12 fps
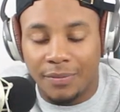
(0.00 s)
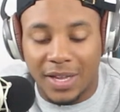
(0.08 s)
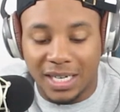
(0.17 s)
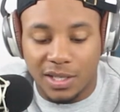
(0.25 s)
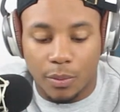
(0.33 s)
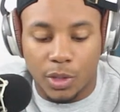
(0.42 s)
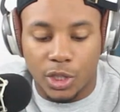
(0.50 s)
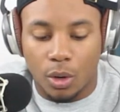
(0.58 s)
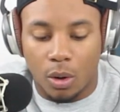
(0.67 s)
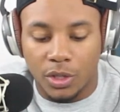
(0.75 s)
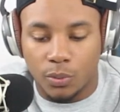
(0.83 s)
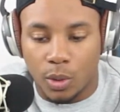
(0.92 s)
That's someone you
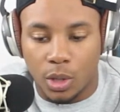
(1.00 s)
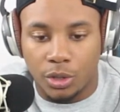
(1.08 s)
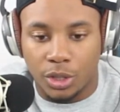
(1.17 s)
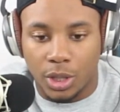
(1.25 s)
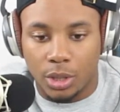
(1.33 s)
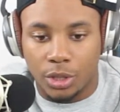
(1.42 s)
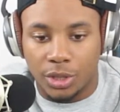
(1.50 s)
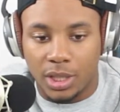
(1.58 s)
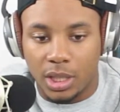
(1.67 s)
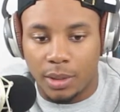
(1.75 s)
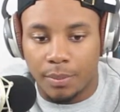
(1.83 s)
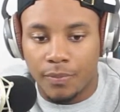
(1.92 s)
always want on your
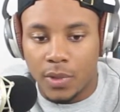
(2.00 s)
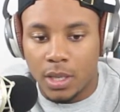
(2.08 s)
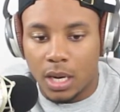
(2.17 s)
team.